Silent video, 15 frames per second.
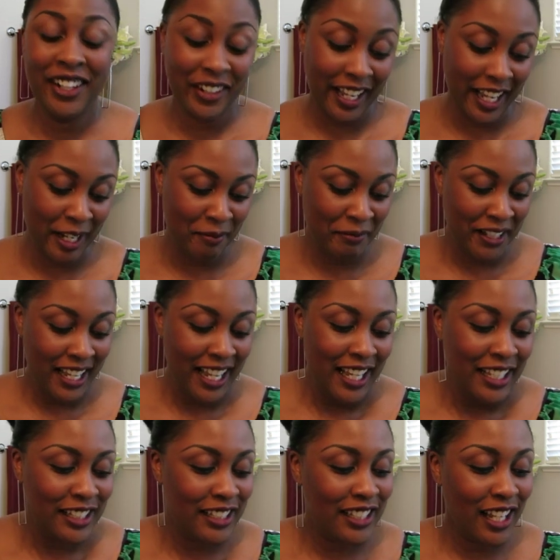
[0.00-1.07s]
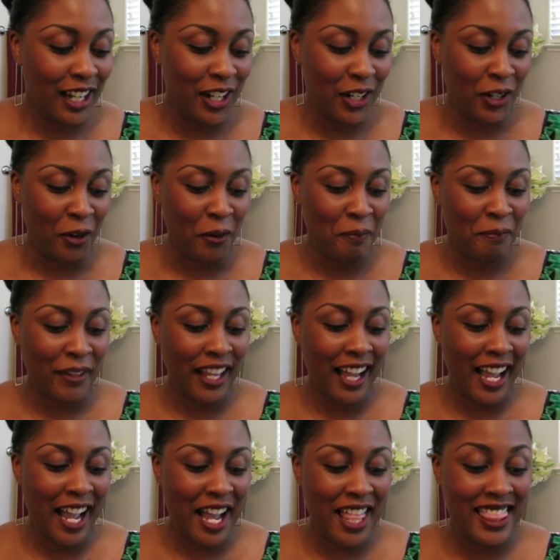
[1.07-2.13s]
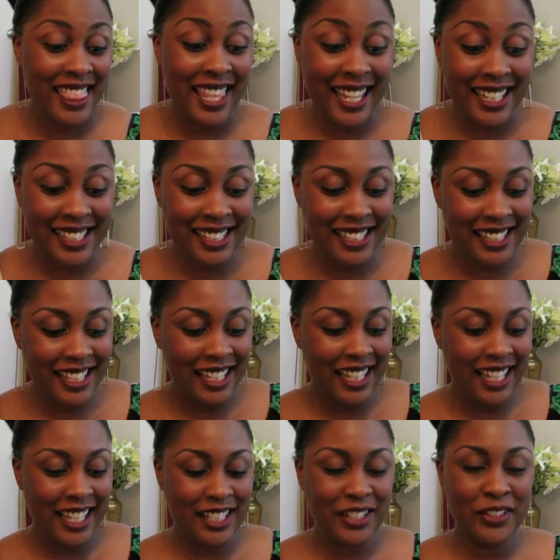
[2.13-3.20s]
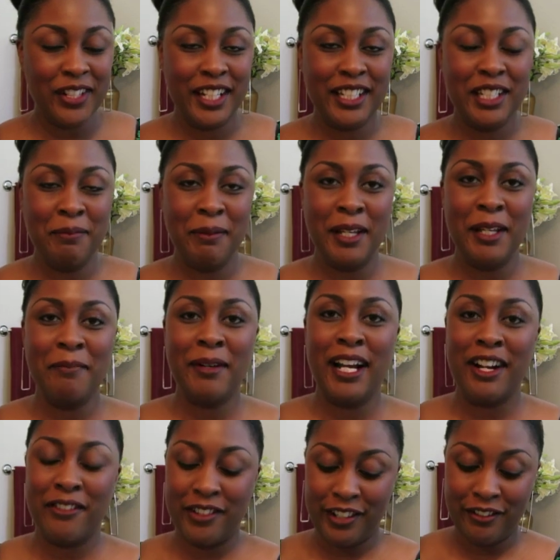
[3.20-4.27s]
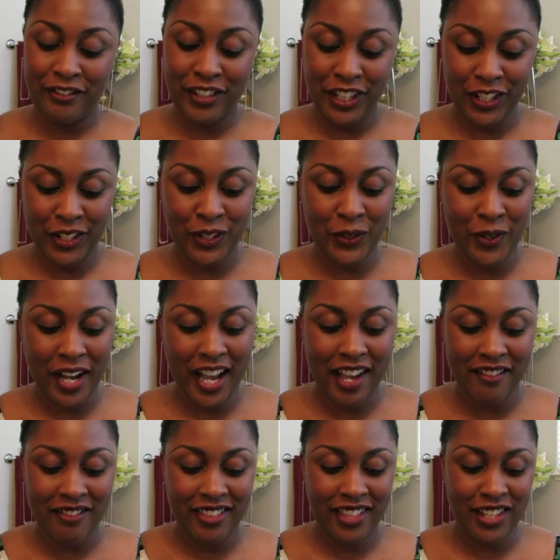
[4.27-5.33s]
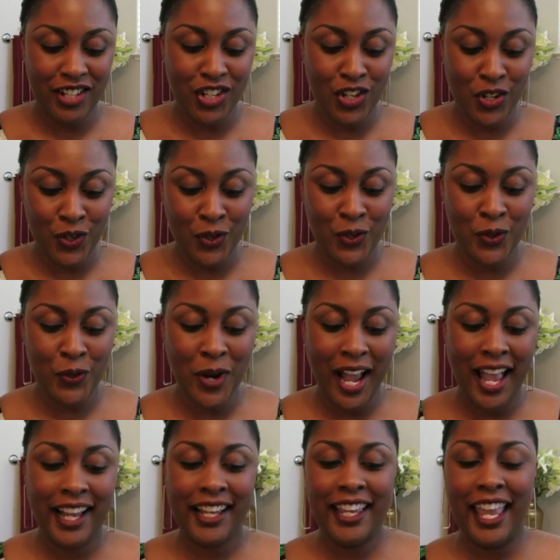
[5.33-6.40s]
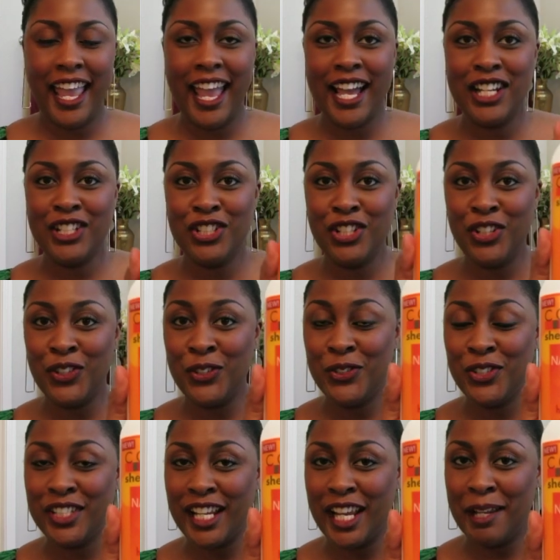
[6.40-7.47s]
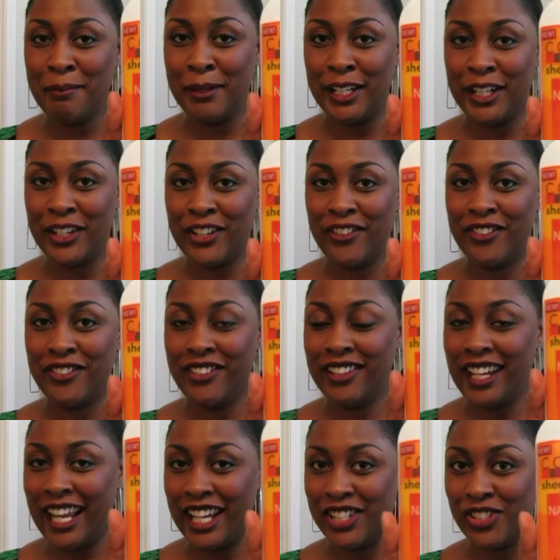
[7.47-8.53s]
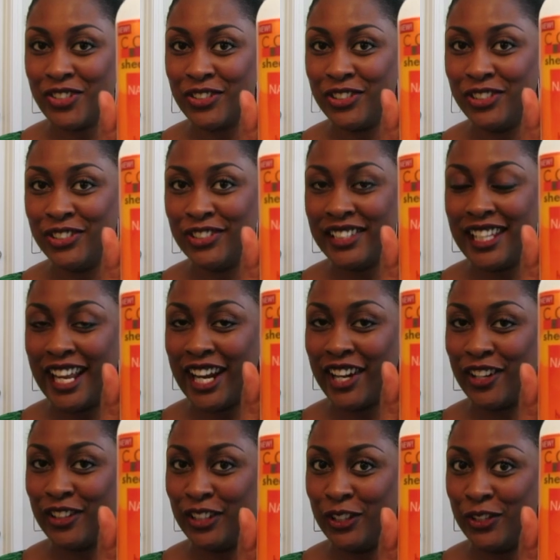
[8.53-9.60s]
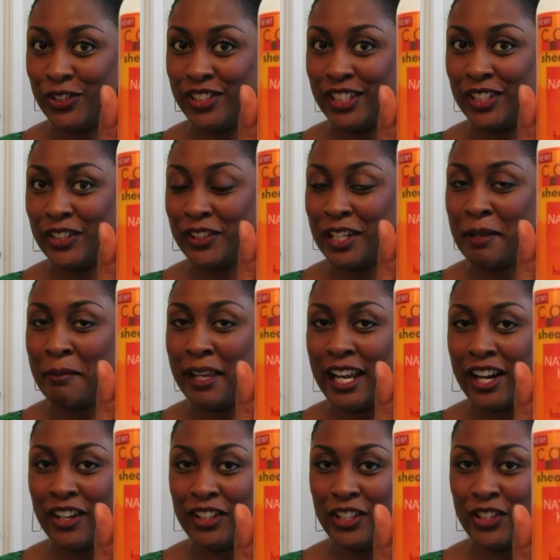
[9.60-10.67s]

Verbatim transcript: okay. So uh, this is going to be my review of the new can Shea Butter for Naturals hair lotion, creamy hair